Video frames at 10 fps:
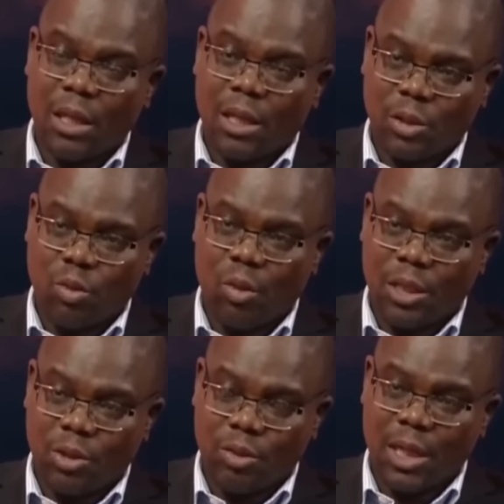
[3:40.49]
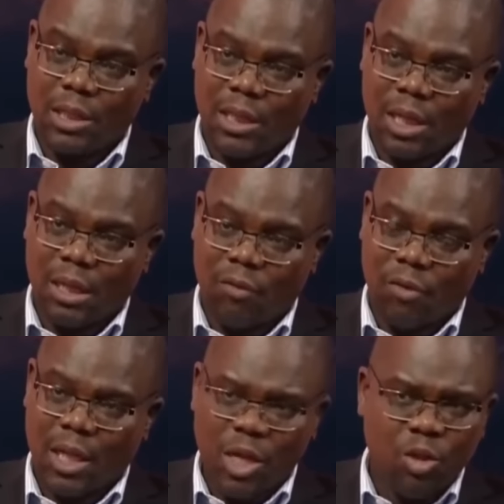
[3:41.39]
That's why Julius and
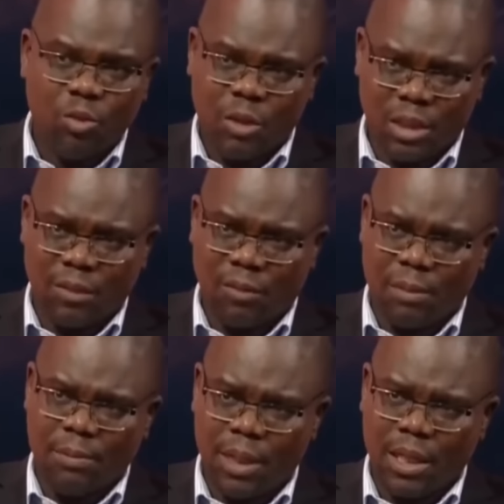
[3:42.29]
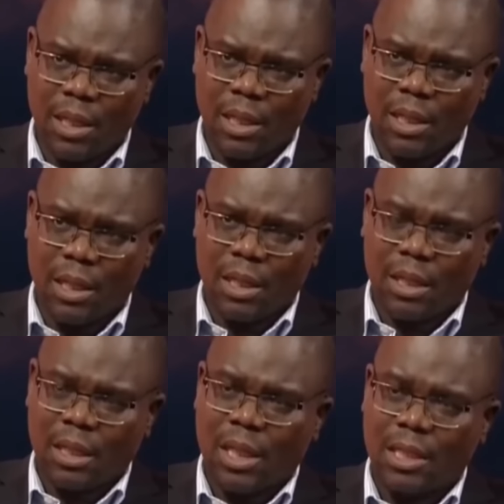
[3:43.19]
Floyd, they knew this from the beginning,
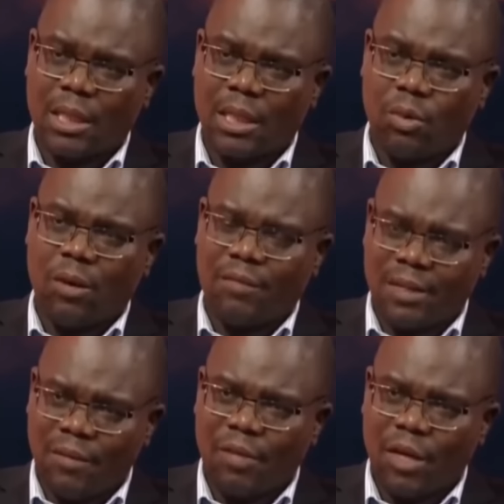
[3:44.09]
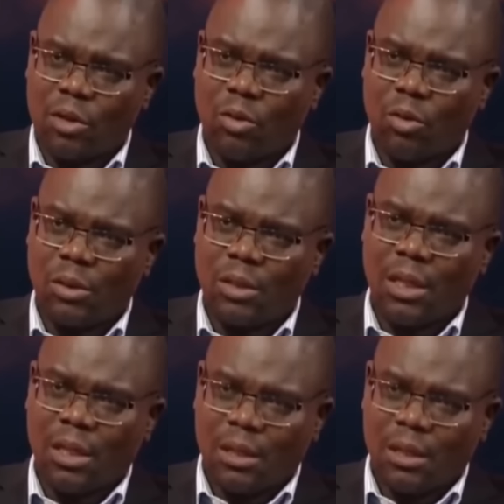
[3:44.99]
that we have different roles.